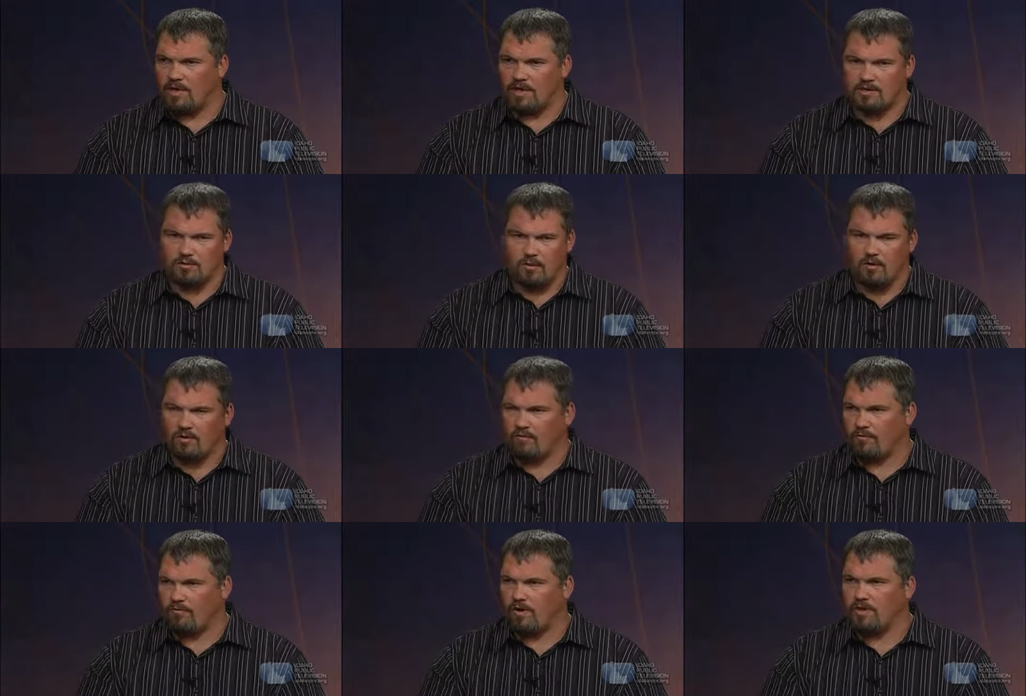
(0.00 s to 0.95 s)
and I spoke in
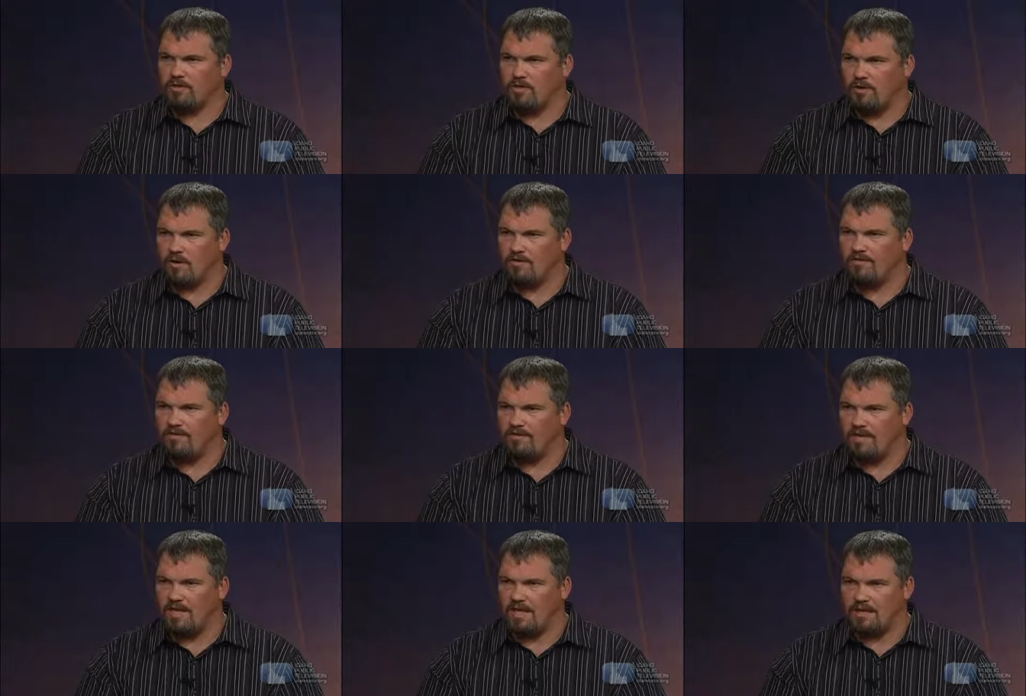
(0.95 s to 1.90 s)
front of
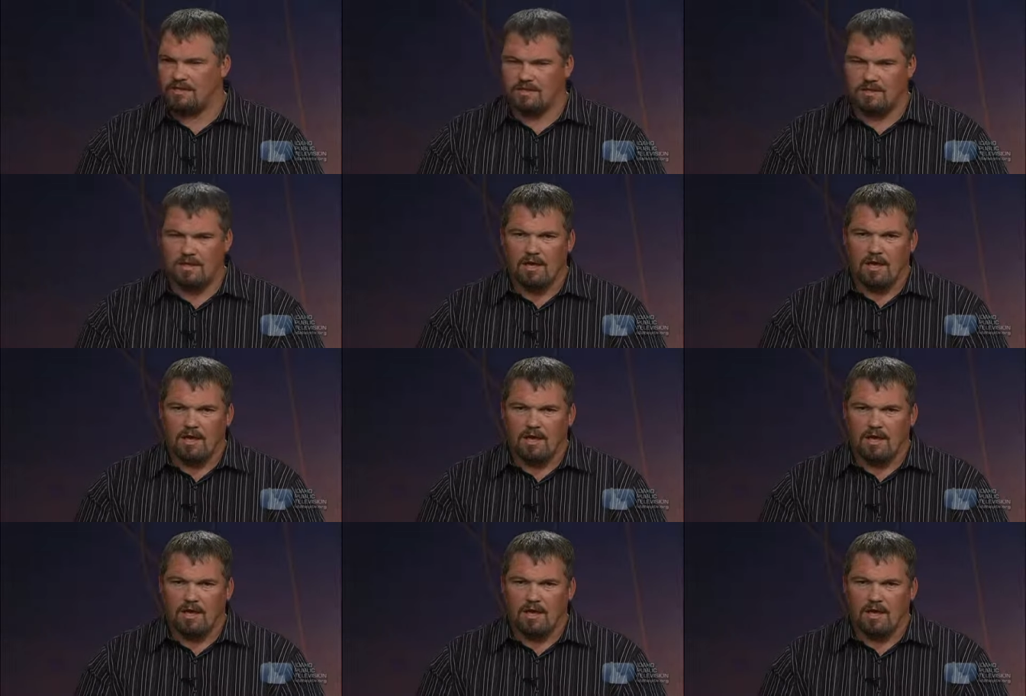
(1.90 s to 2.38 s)
250 kids, and